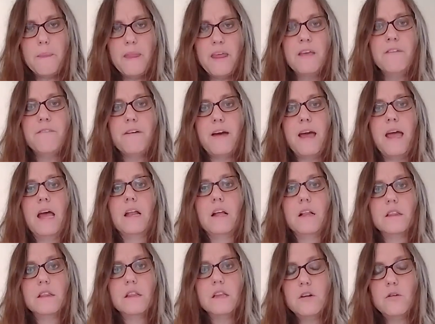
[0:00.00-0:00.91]
if I had
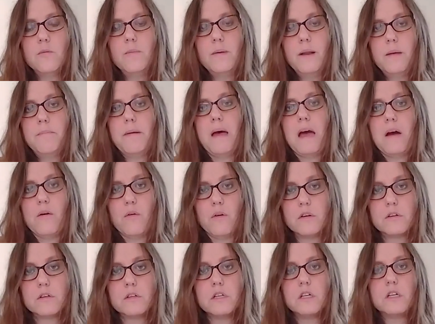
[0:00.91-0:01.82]
a little bit of
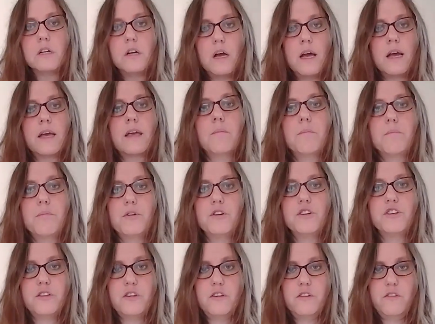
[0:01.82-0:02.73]
power, I could
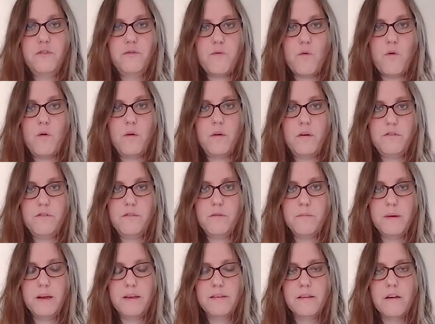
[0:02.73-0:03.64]
push this forward for
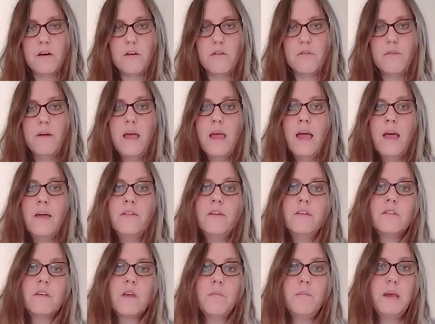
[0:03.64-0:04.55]
myself?
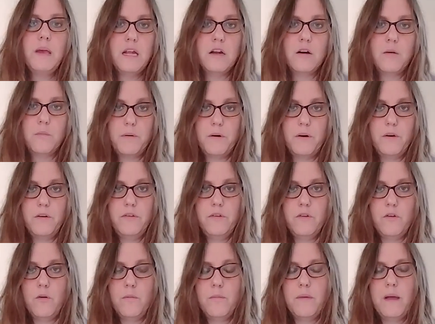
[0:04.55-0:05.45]
This can be
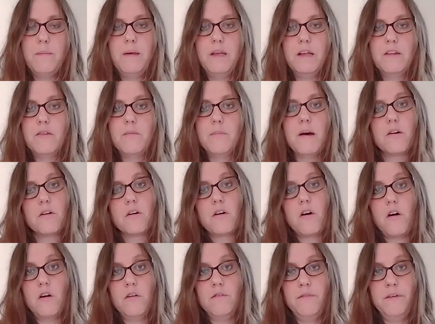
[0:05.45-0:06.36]
interpersonal. Maybe it's about
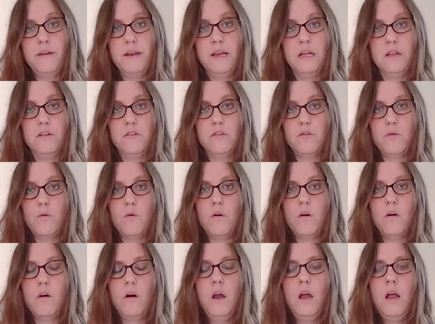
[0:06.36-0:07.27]
confidence,
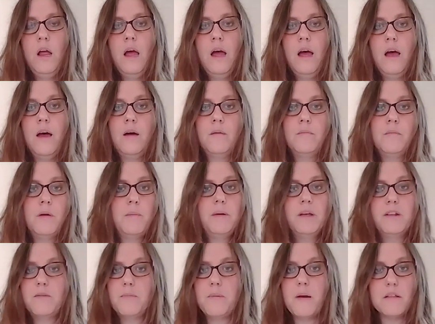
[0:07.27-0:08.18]
or maybe
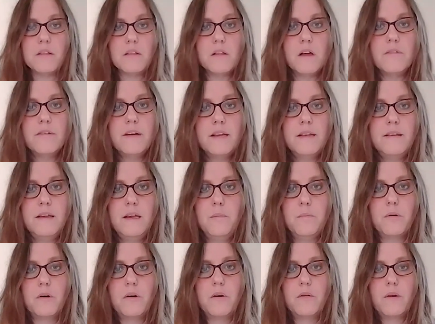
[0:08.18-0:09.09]
it's about loving
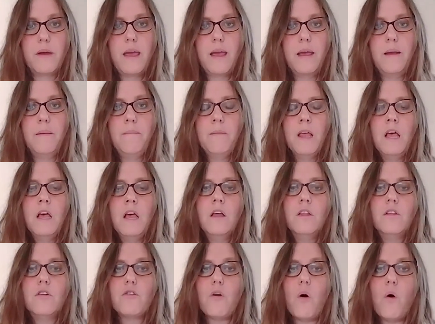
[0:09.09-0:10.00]
deeper, okay?
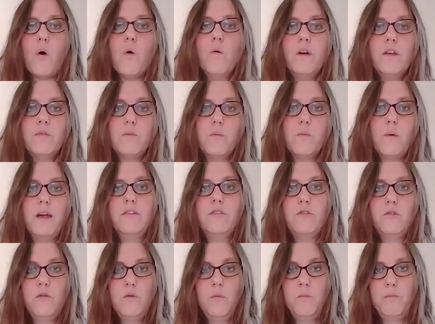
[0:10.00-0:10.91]
There's always
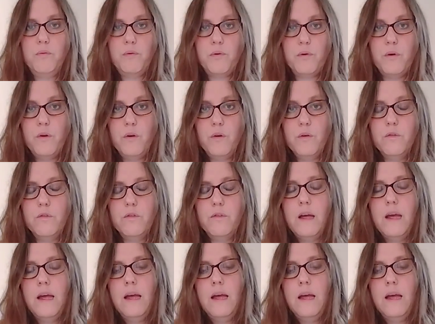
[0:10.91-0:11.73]
ways to improve.